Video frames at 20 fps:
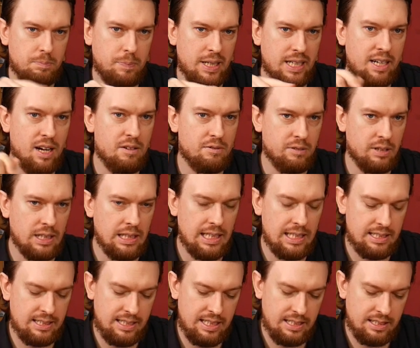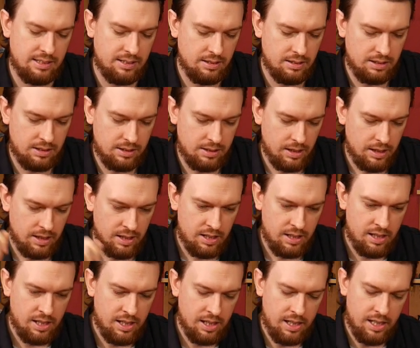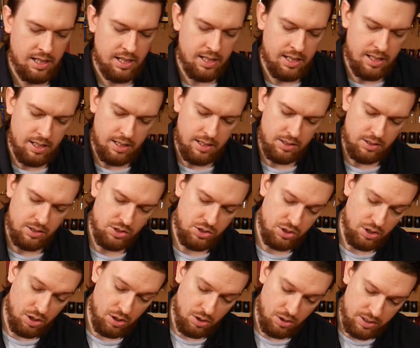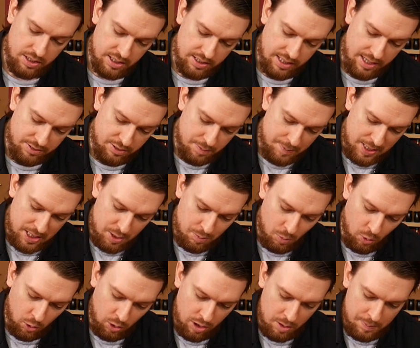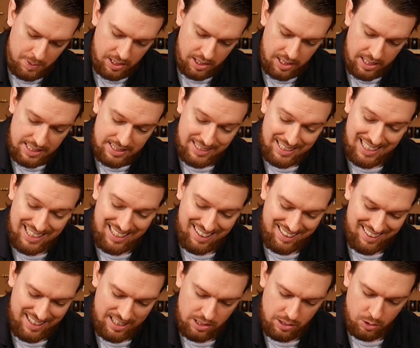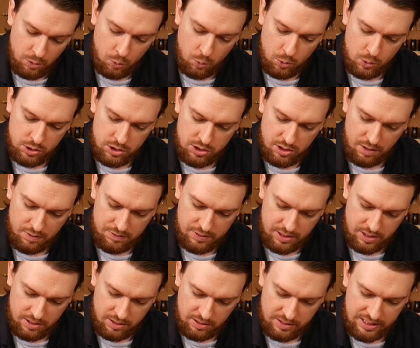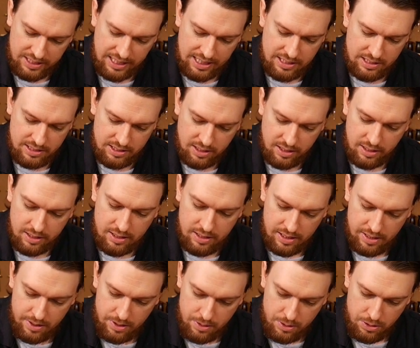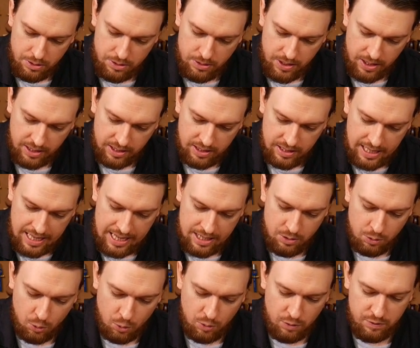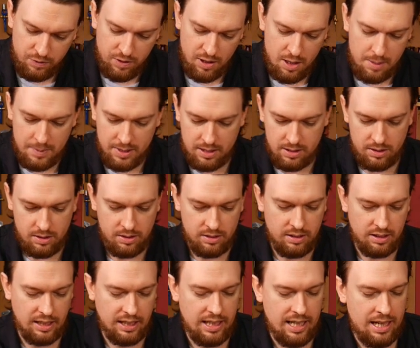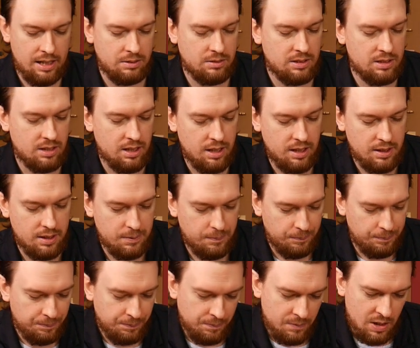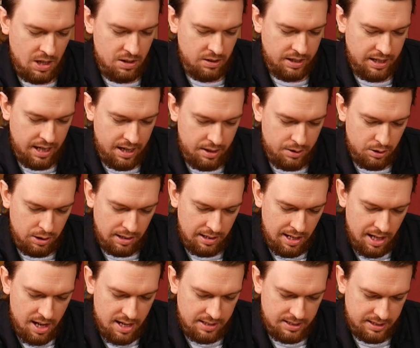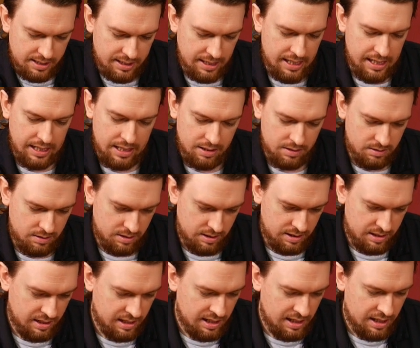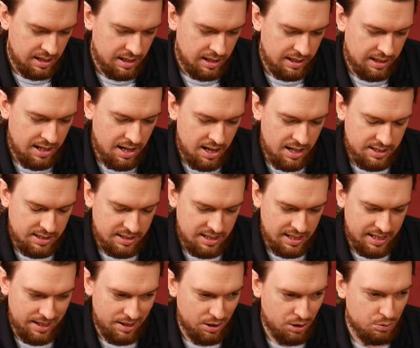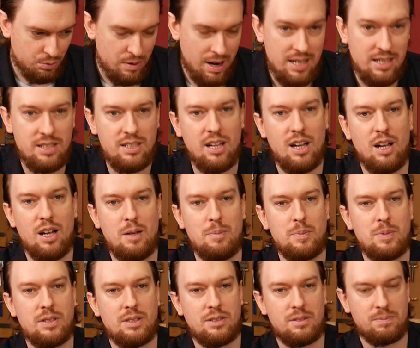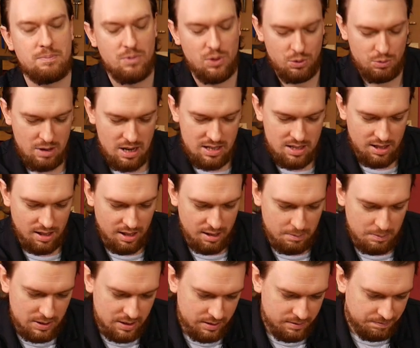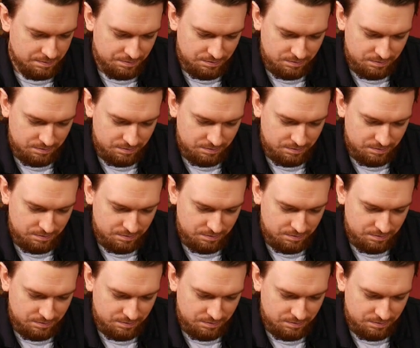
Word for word: be covering less distance. Uh, so it doesn't have to be smaller, but ideally thinner or softer on the inside, thicker and or firmer on the outside. Okay, and lastly, lastly, thread types, thread types.